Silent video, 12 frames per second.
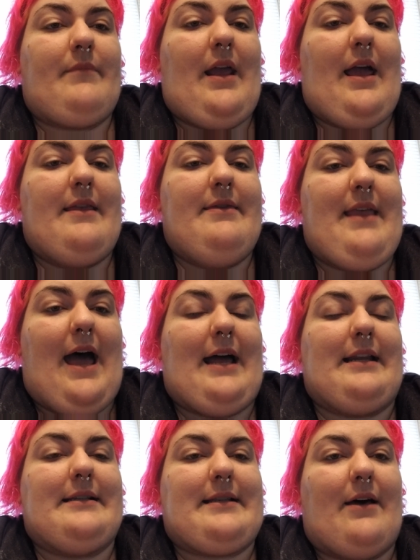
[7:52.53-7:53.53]
and
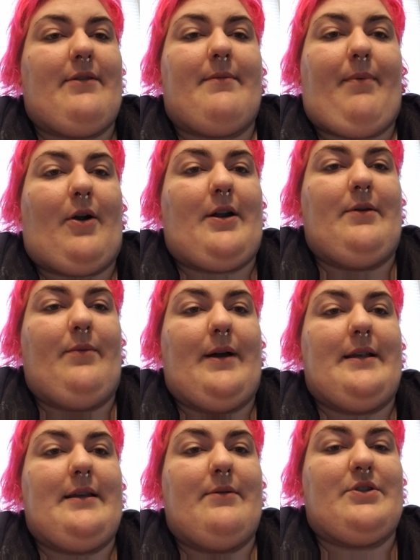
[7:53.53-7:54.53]
that is how the party
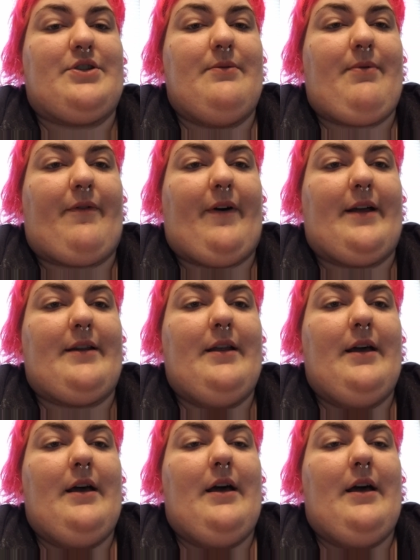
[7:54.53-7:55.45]
went. It was super fun.